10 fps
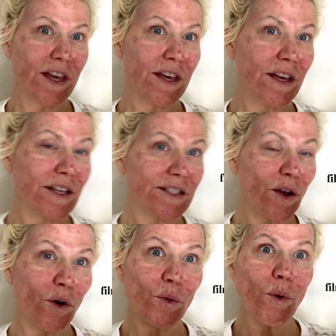is,
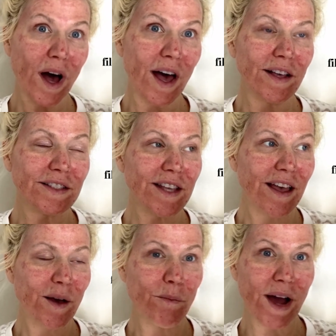or was,
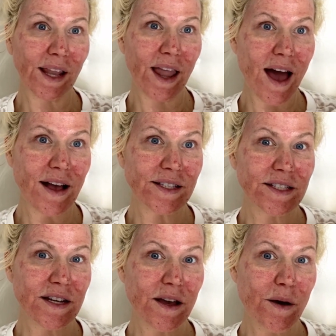my
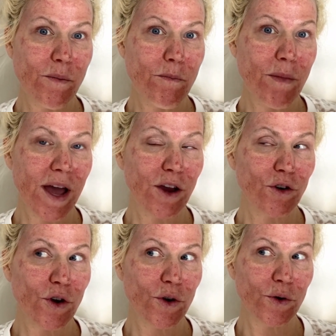last
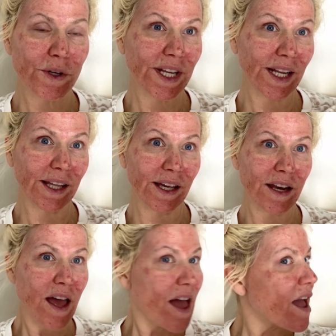micro needling.
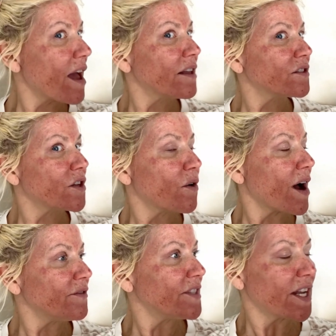And so
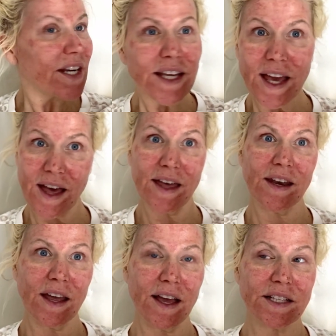I've done it
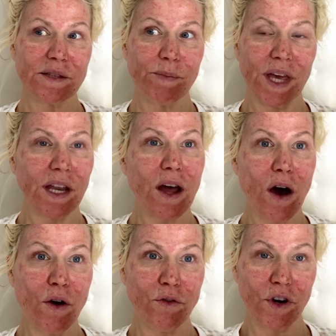again. It's been
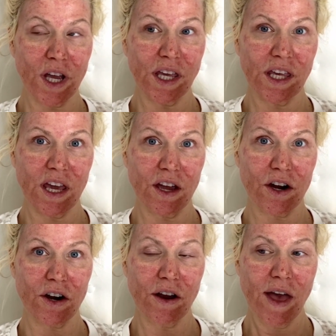over a
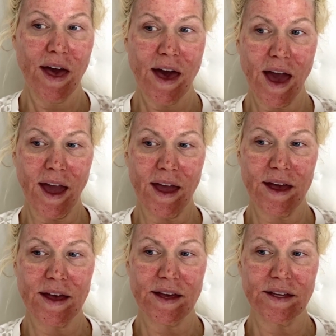year,
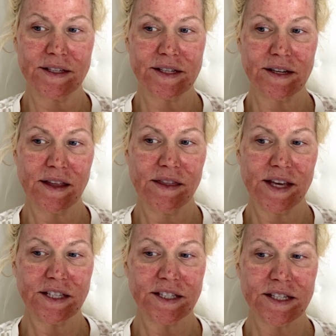and
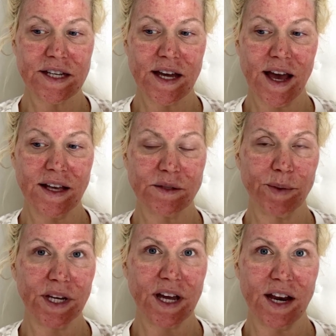this has
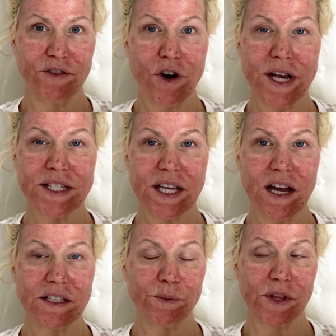been kind of crazy
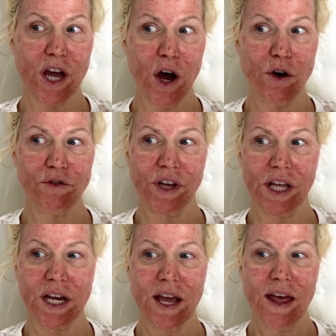because with COVID,